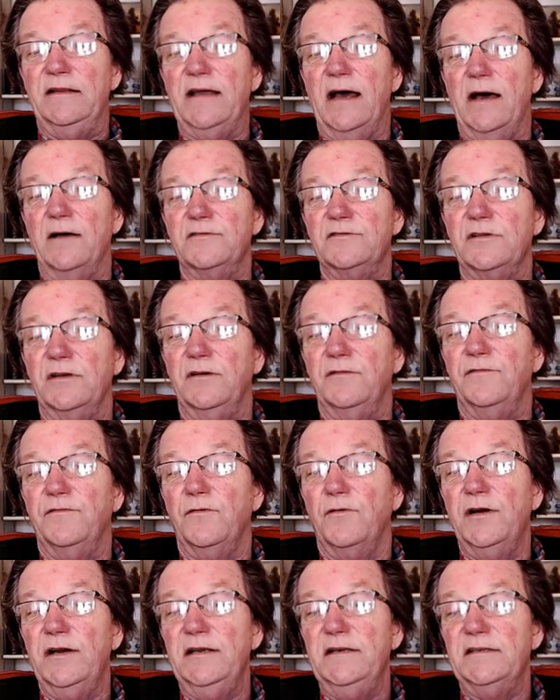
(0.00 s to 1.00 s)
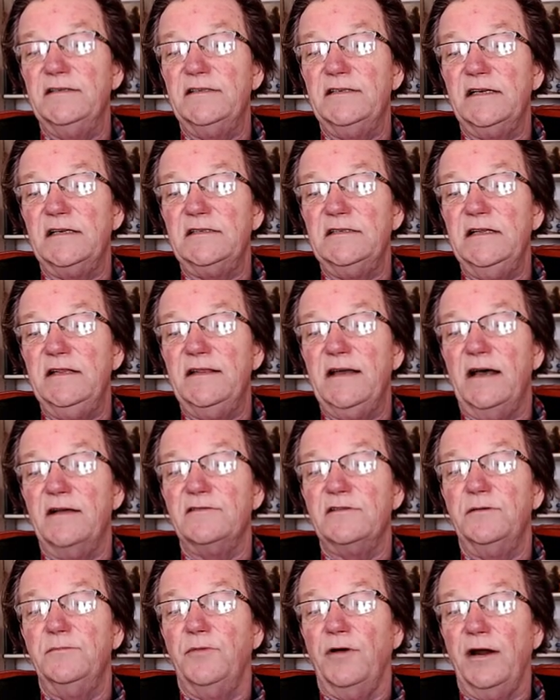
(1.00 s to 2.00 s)
$40,000 to
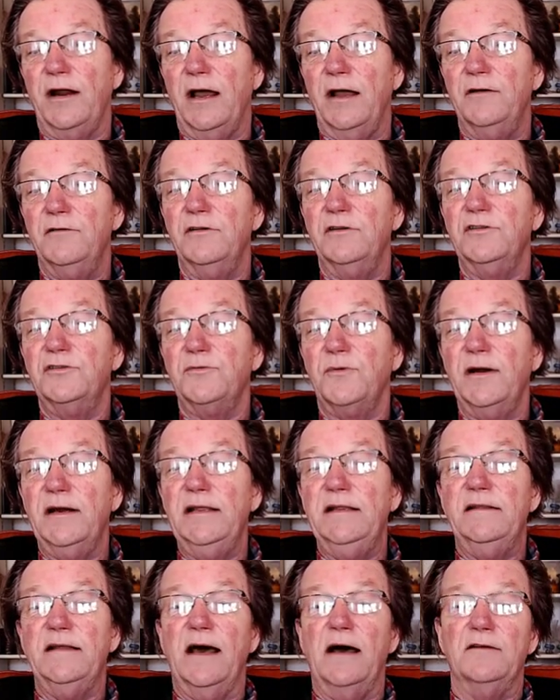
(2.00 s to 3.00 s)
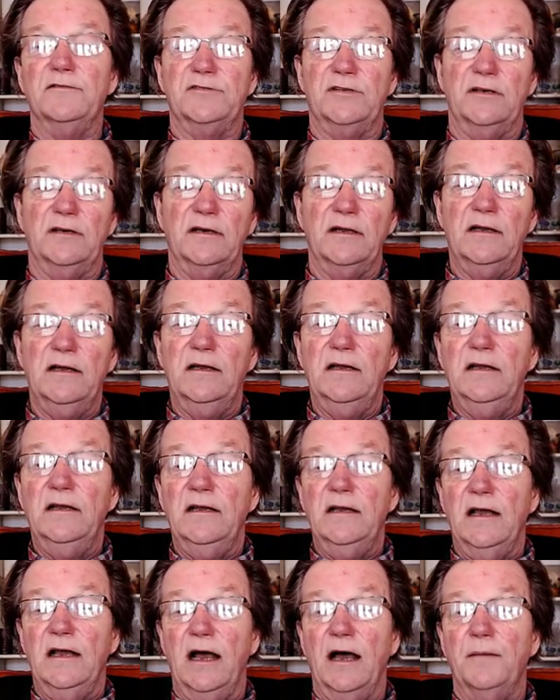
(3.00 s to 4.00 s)
$60,000 brought $120,000,
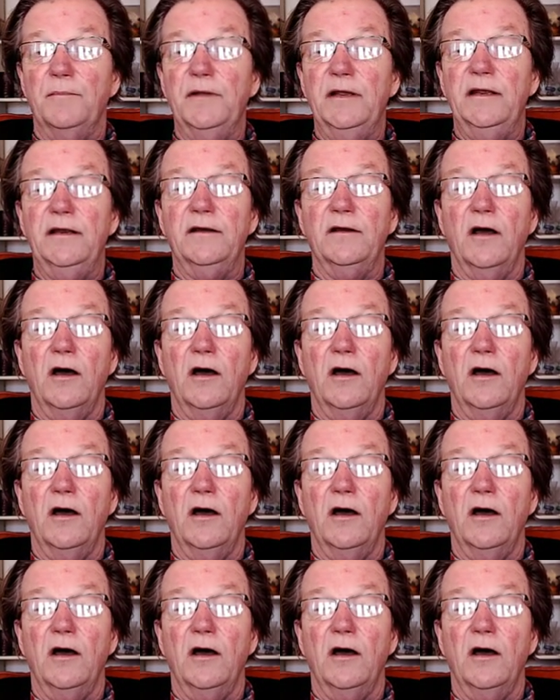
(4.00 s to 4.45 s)
and